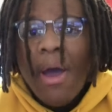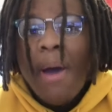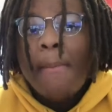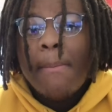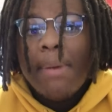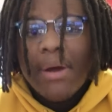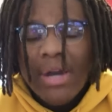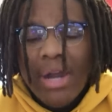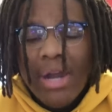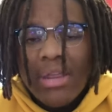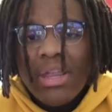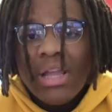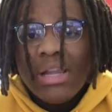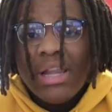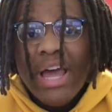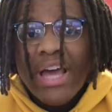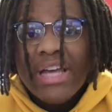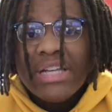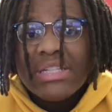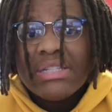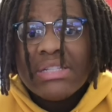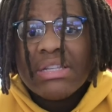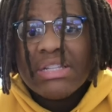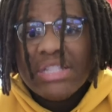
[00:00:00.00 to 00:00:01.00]
But
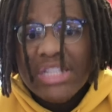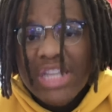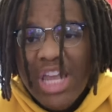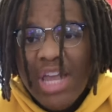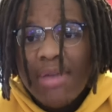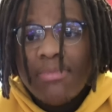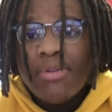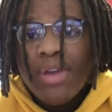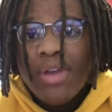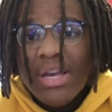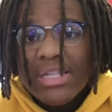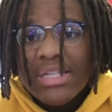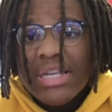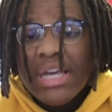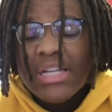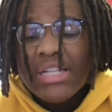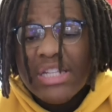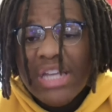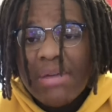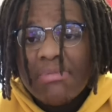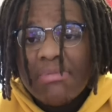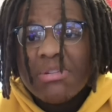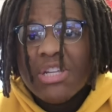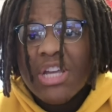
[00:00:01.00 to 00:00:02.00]
nonetheless, this Team USA
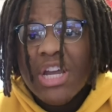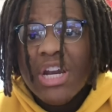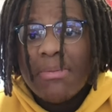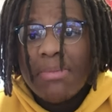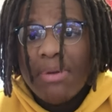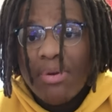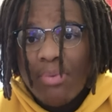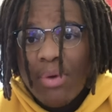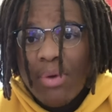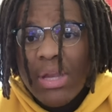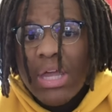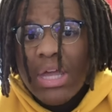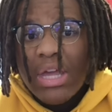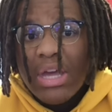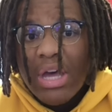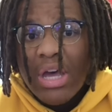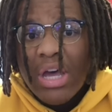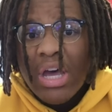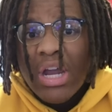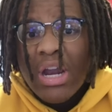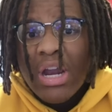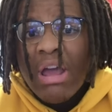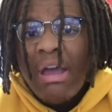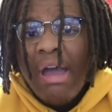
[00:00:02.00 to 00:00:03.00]
team is going to be really
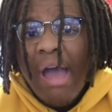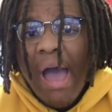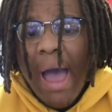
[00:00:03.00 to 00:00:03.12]
good.